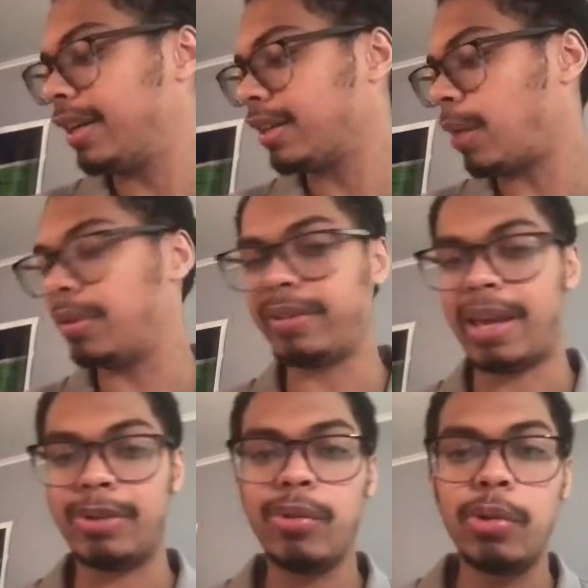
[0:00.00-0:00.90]
couple of
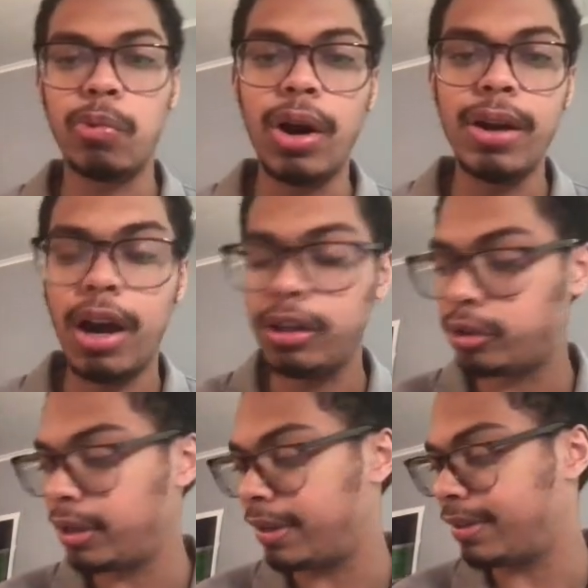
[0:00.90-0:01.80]
games, only
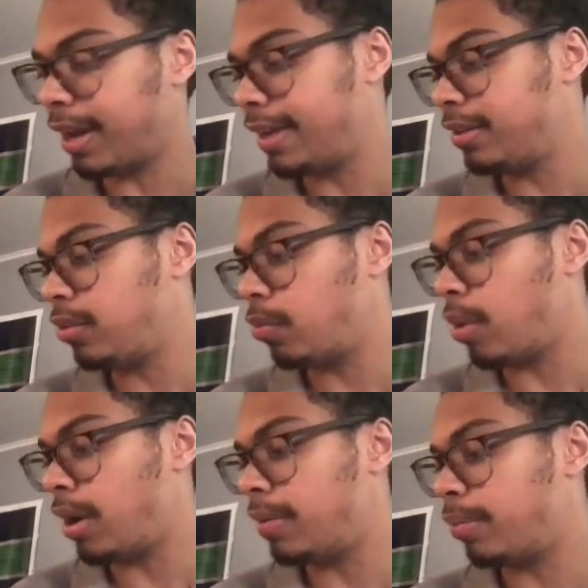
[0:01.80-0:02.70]

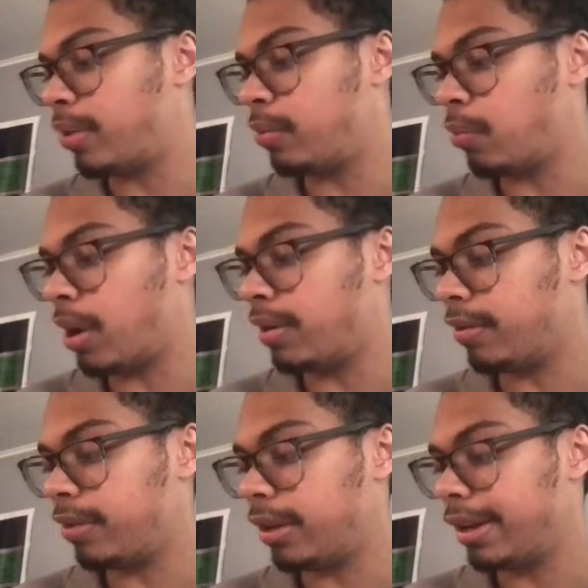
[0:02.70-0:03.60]

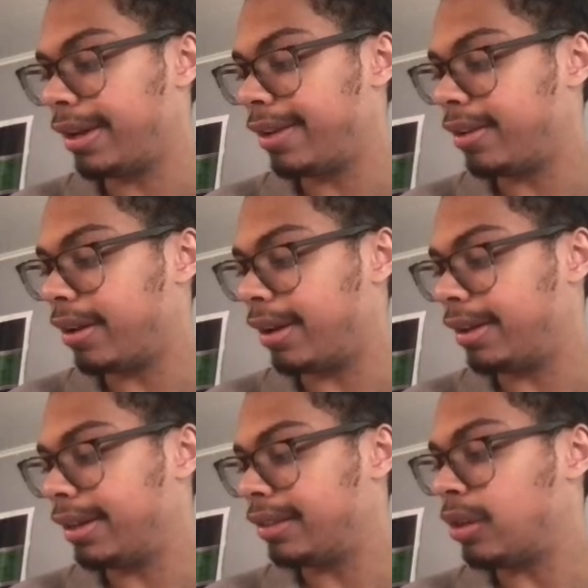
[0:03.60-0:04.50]
191.1 uh,
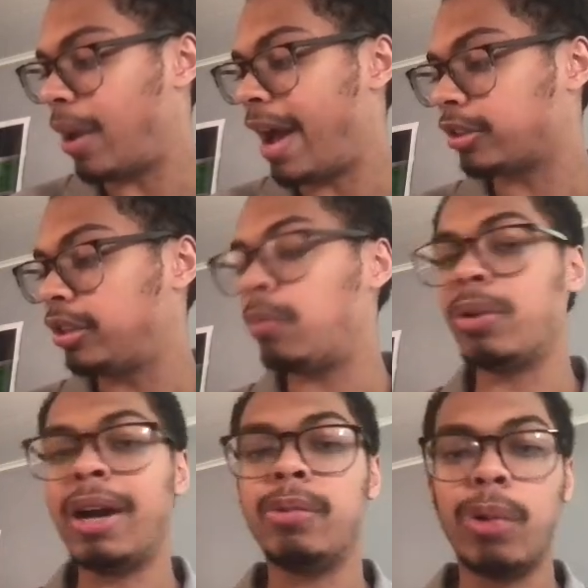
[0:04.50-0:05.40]
no, actually
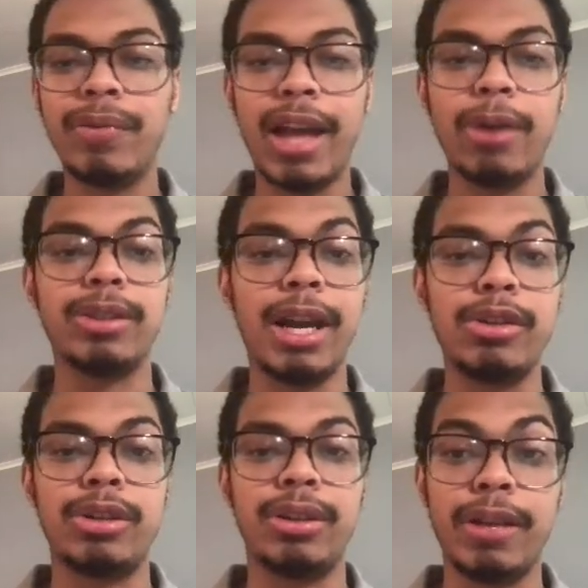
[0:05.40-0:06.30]

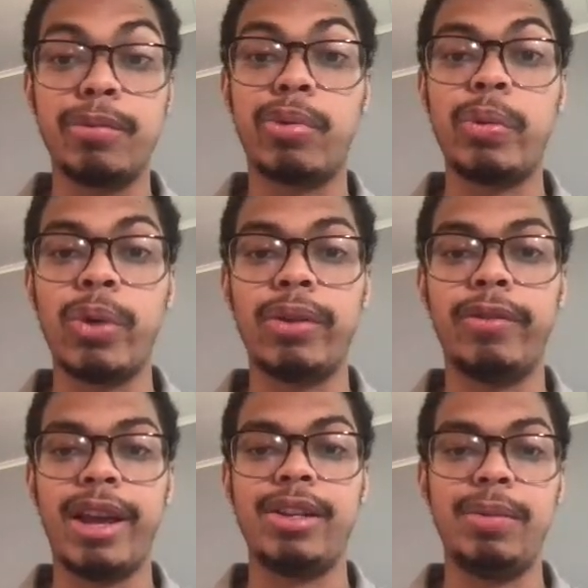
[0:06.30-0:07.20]
1,911.1
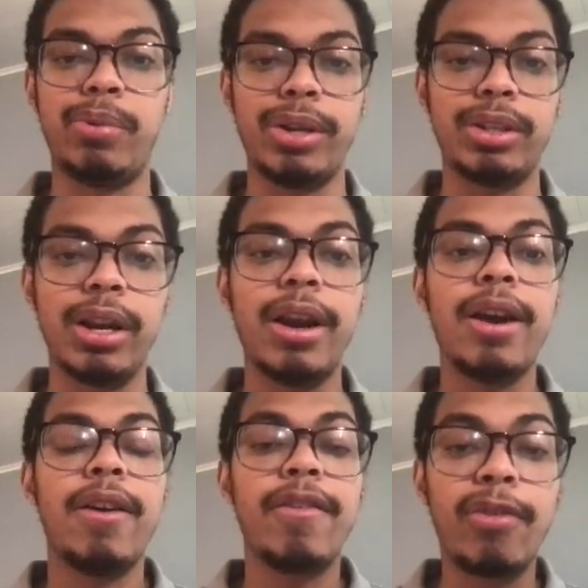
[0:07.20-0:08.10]
fantasy points
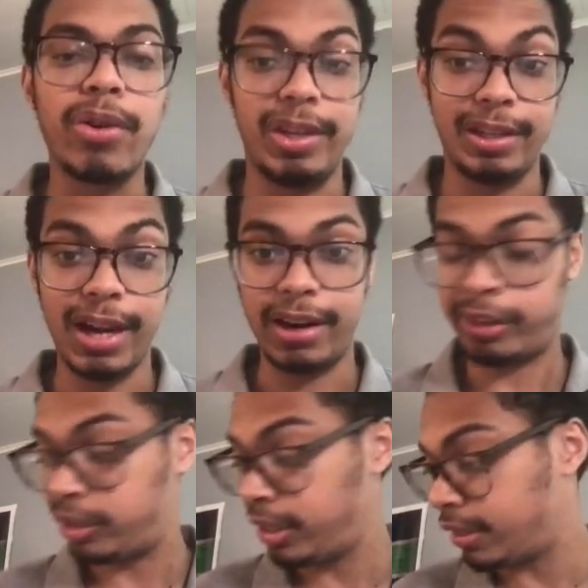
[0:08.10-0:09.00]
for the entire
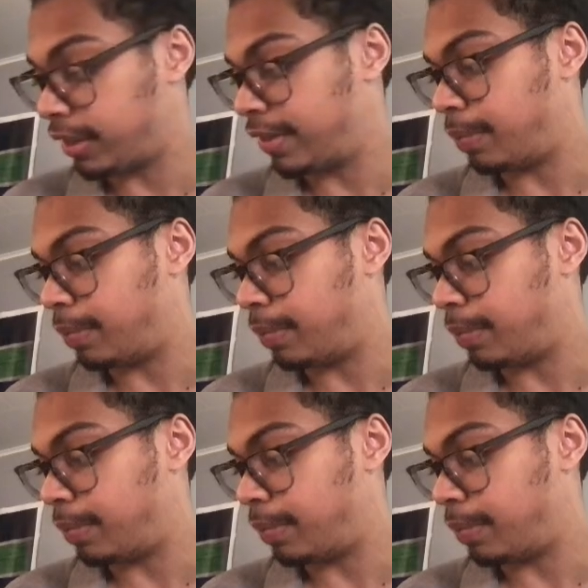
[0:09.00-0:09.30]
season. In the